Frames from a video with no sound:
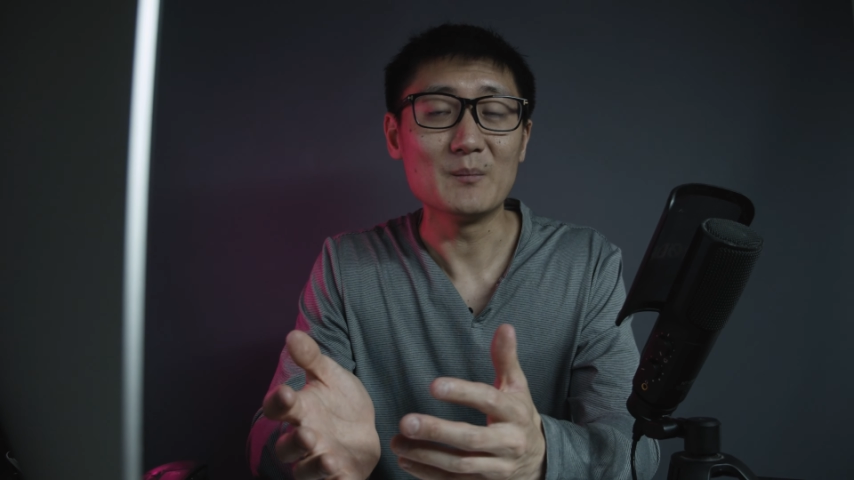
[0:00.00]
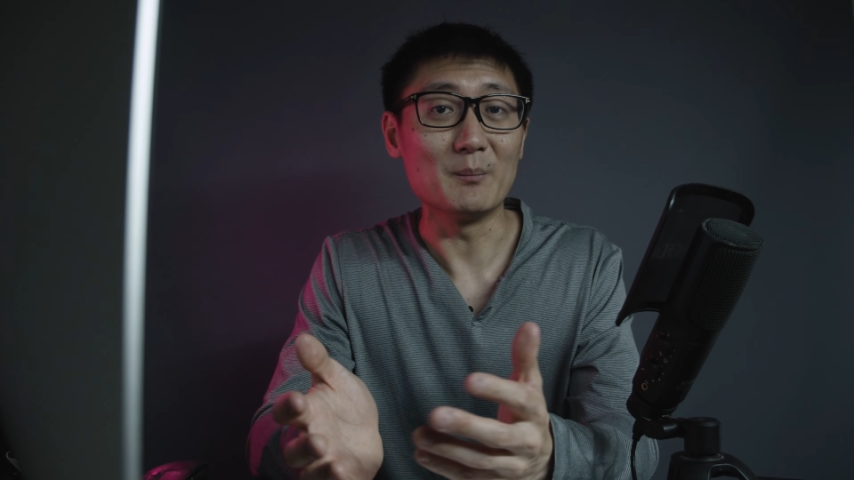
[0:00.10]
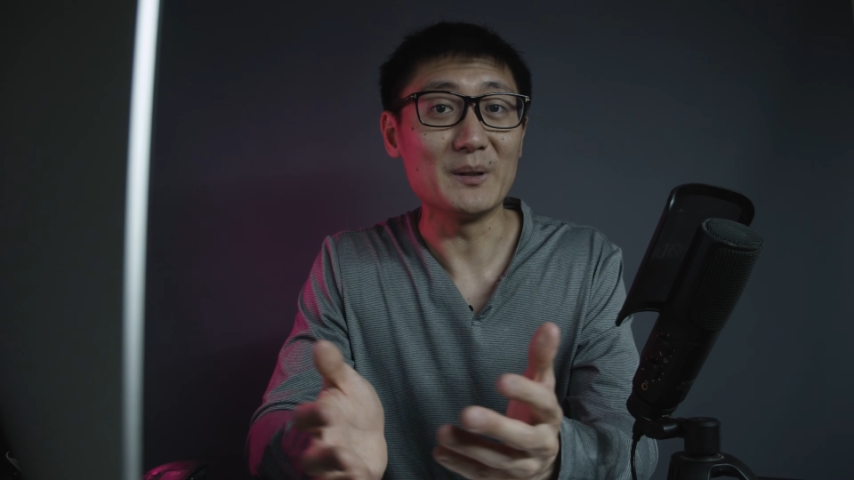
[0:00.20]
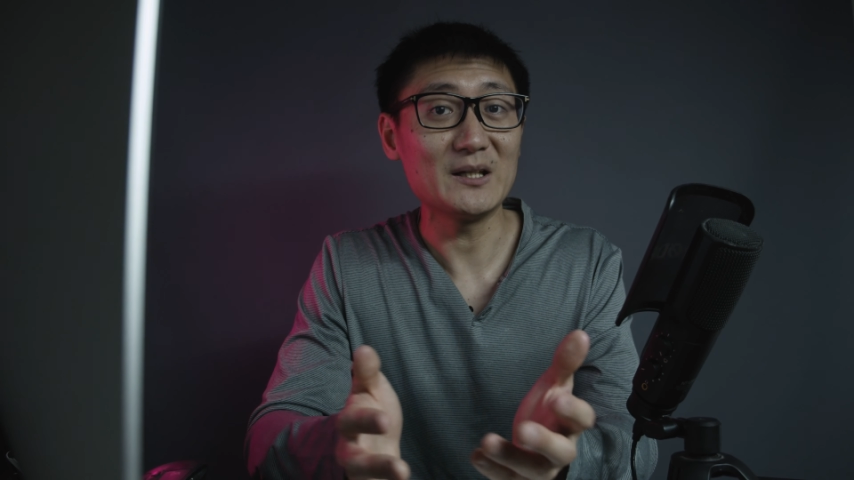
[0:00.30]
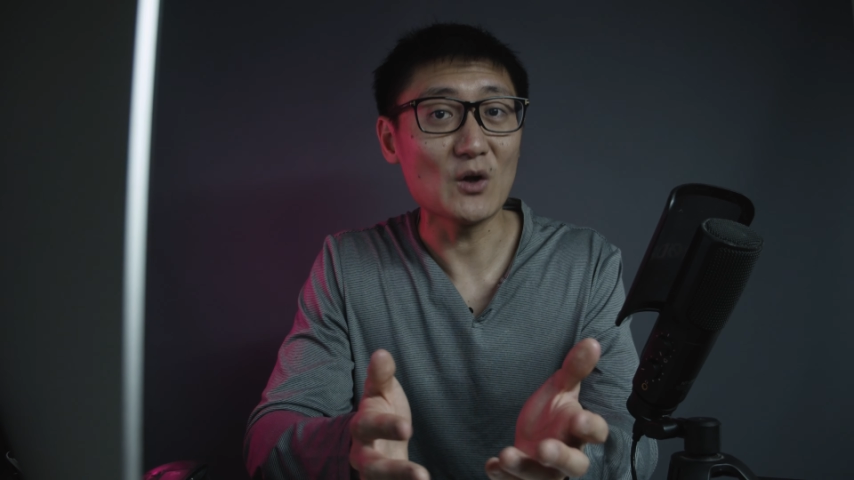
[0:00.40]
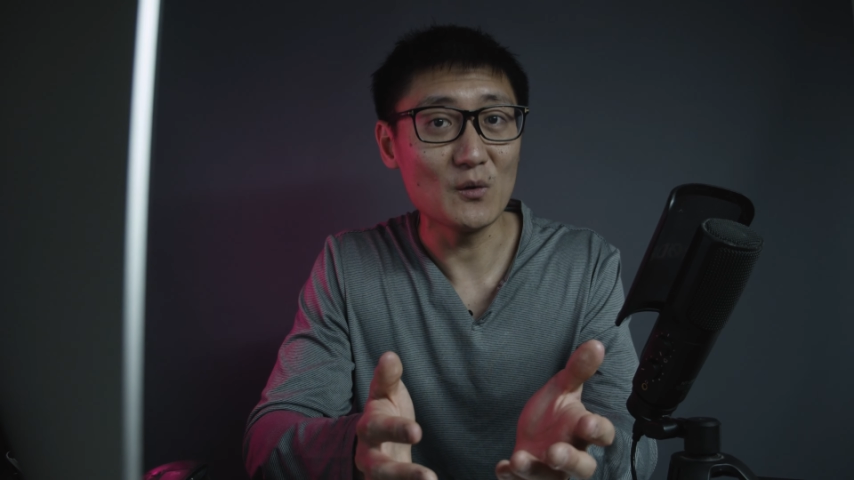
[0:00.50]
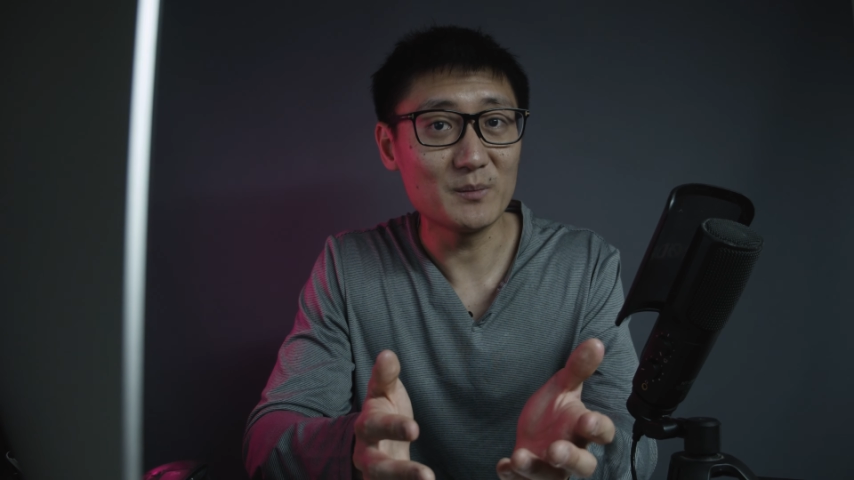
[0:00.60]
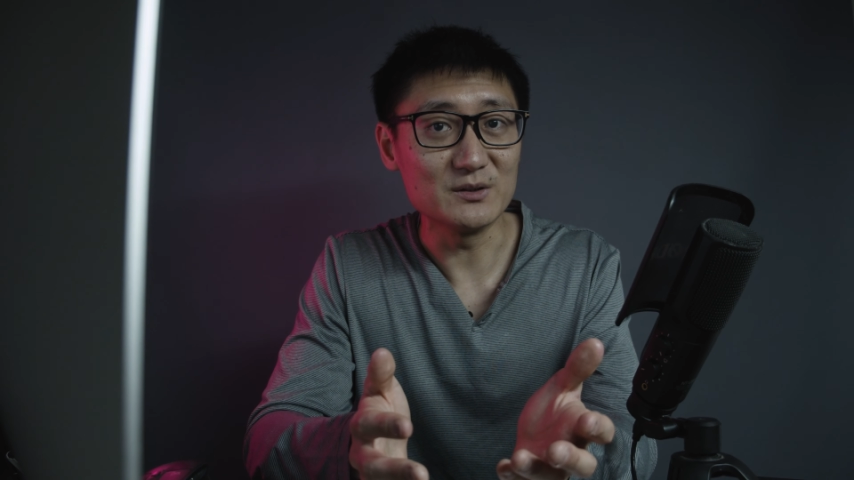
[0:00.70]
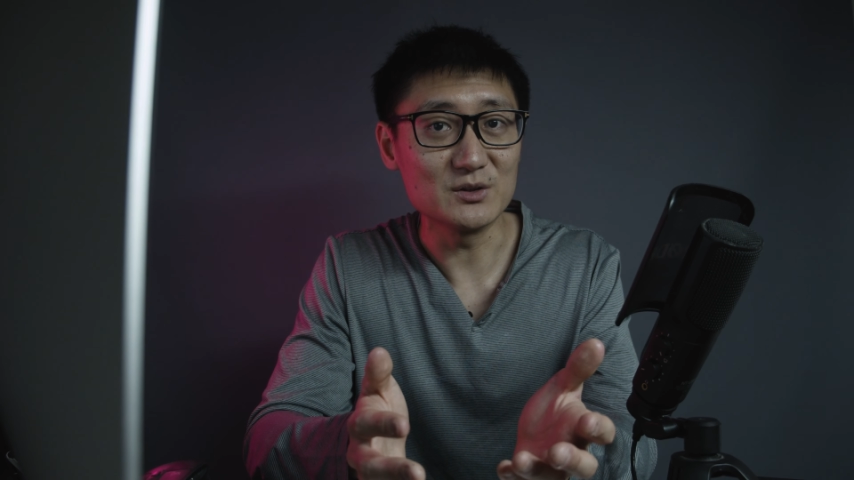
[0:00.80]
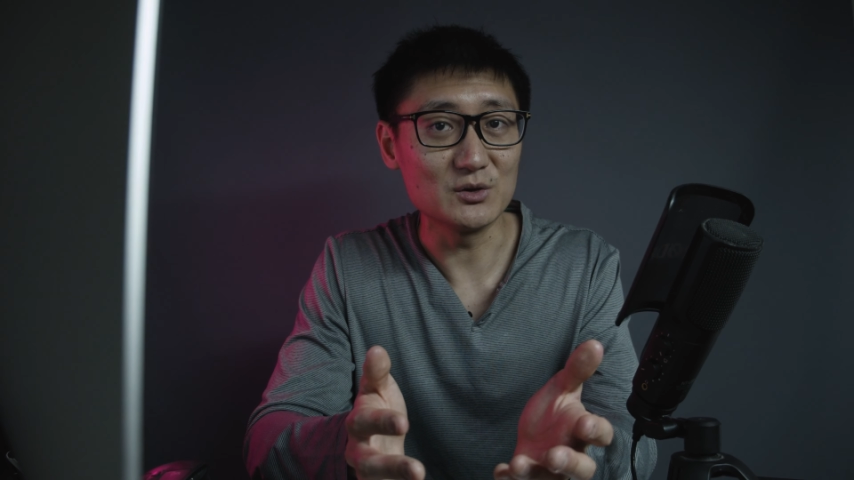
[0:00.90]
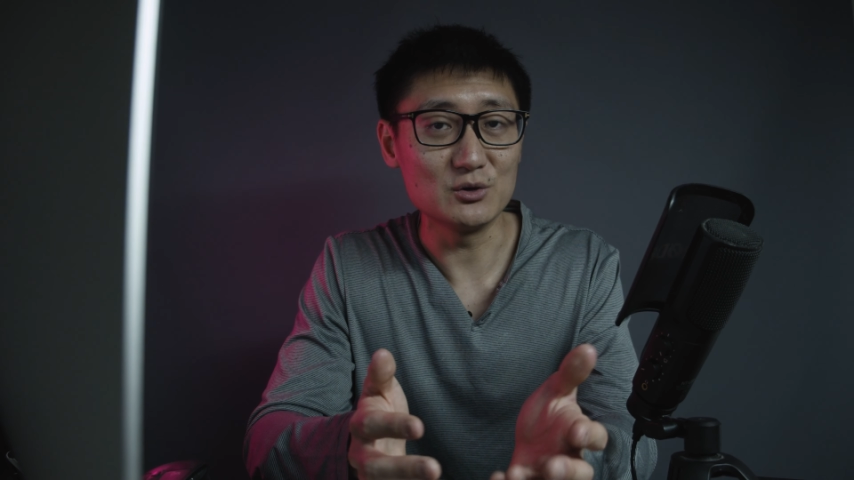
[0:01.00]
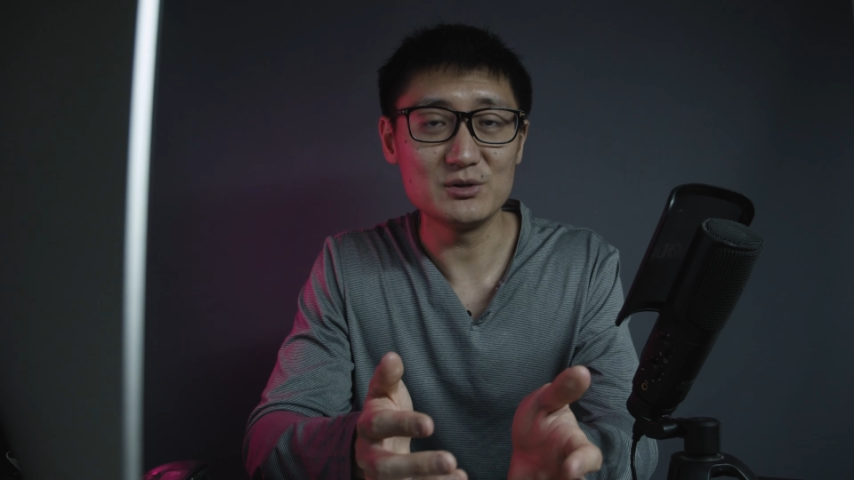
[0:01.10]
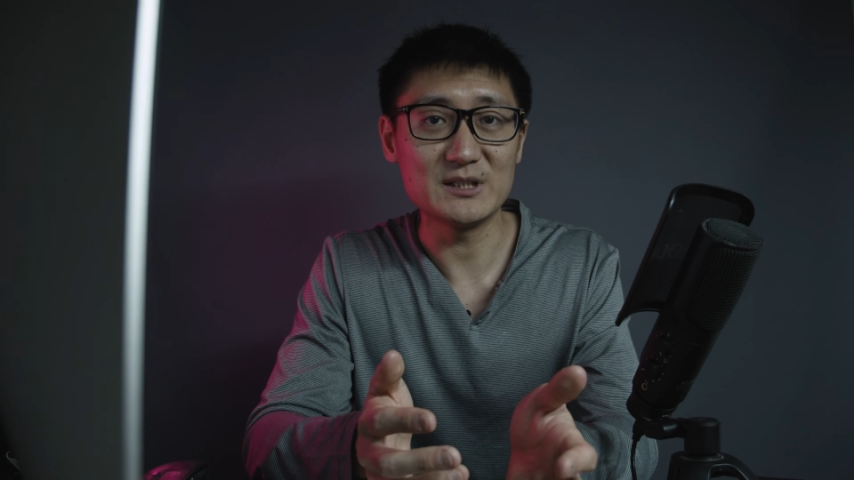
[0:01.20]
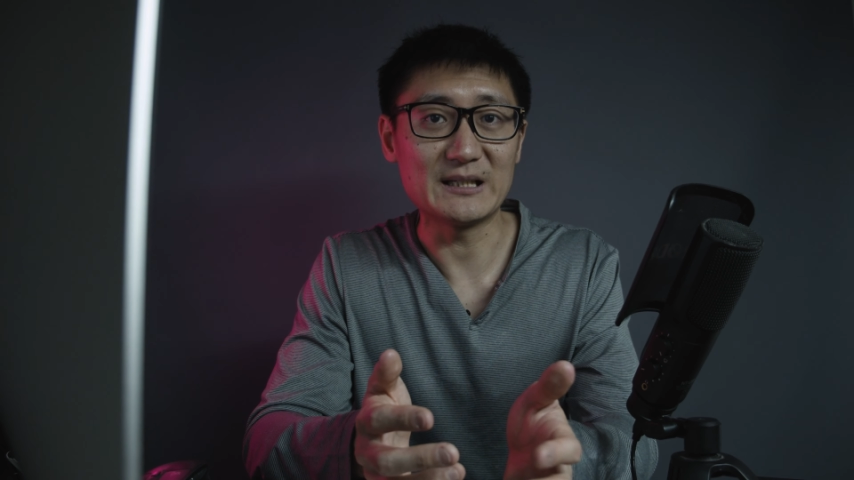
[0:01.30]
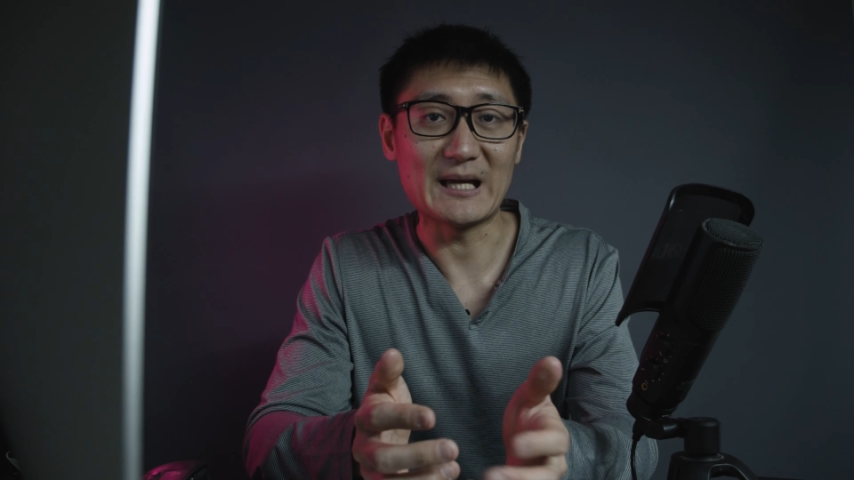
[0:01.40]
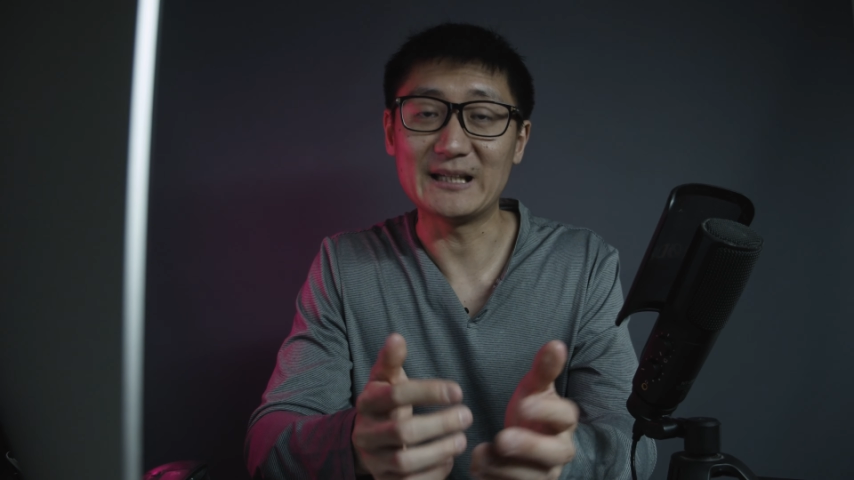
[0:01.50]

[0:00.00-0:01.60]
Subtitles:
but being open to using